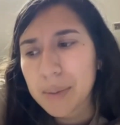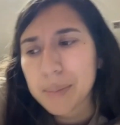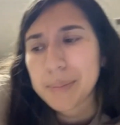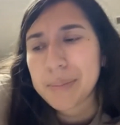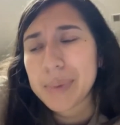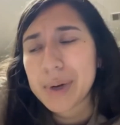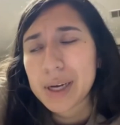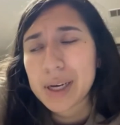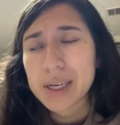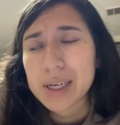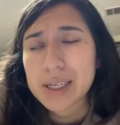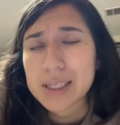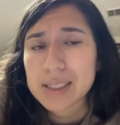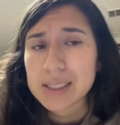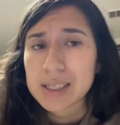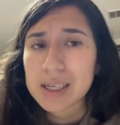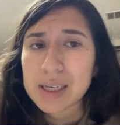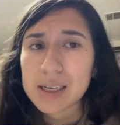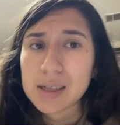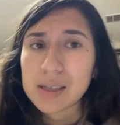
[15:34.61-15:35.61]
but
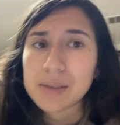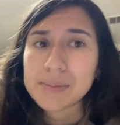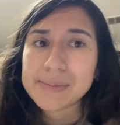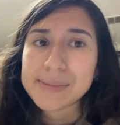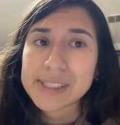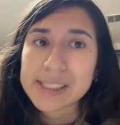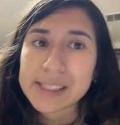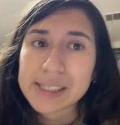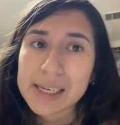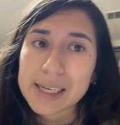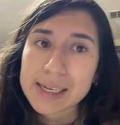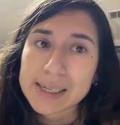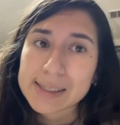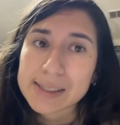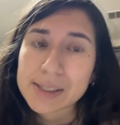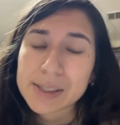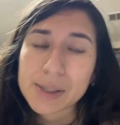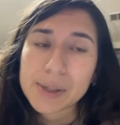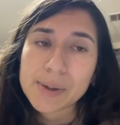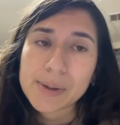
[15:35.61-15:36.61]
um, yeah
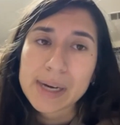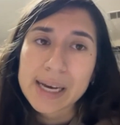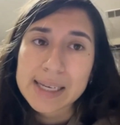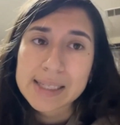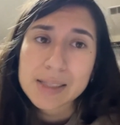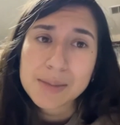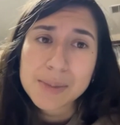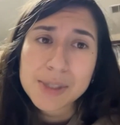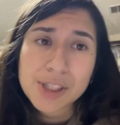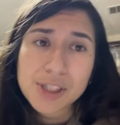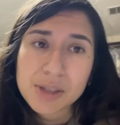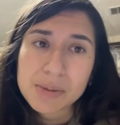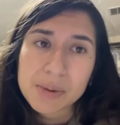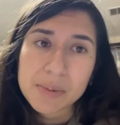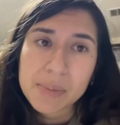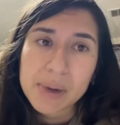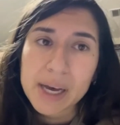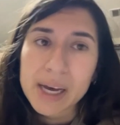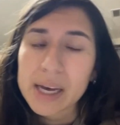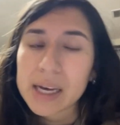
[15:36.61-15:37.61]
so it hasn't been super
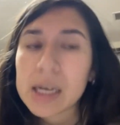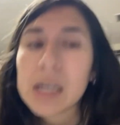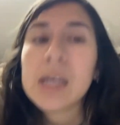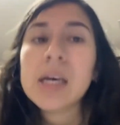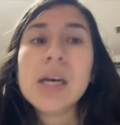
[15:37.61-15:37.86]
bad